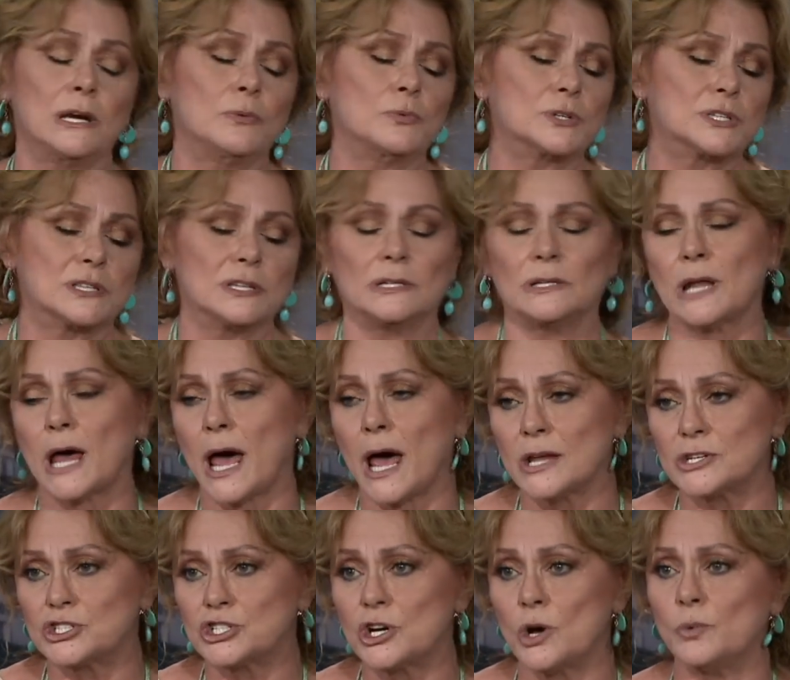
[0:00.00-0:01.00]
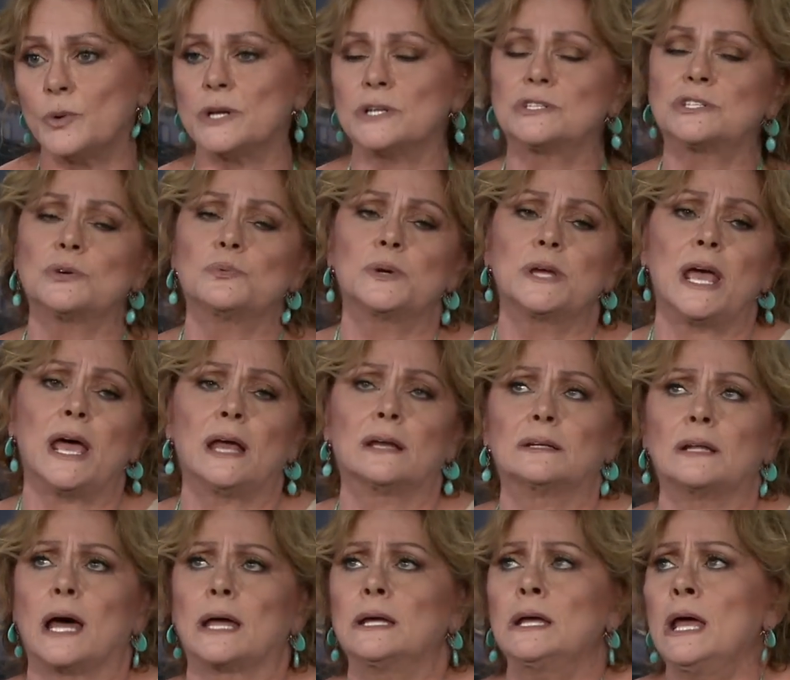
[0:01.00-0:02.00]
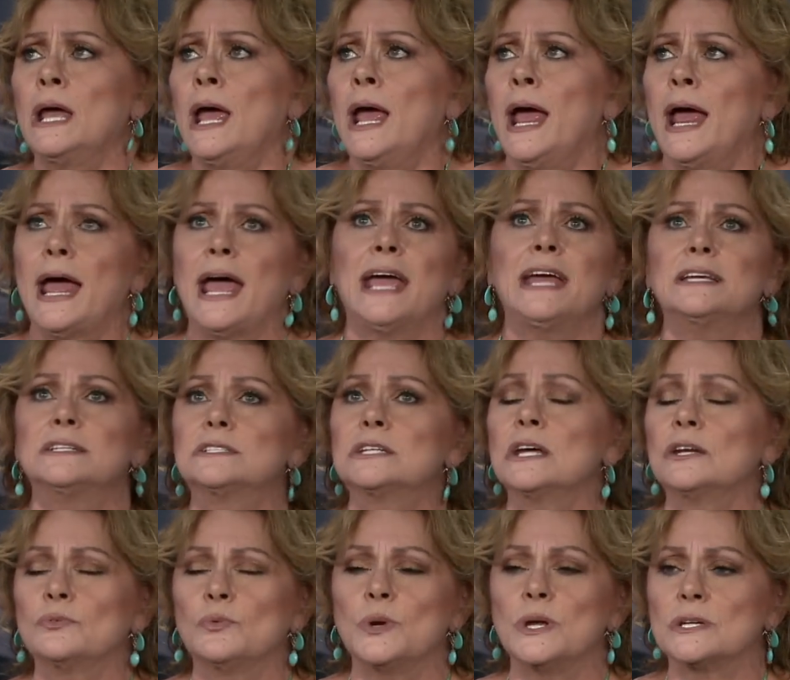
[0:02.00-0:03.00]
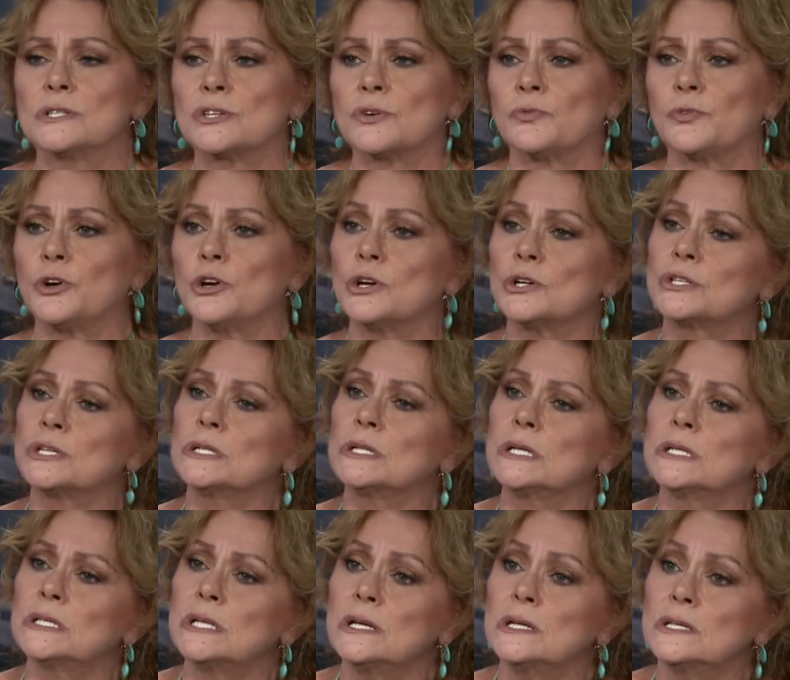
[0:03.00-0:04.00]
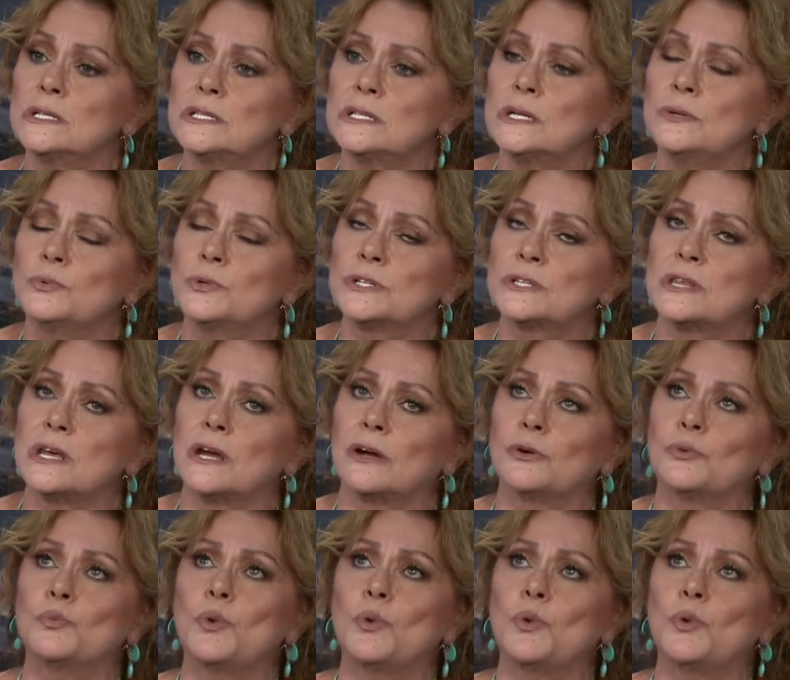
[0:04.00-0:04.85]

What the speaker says: it was the last show in, so we had like 8-10 weeks of rehearsal, and Tennessee was there.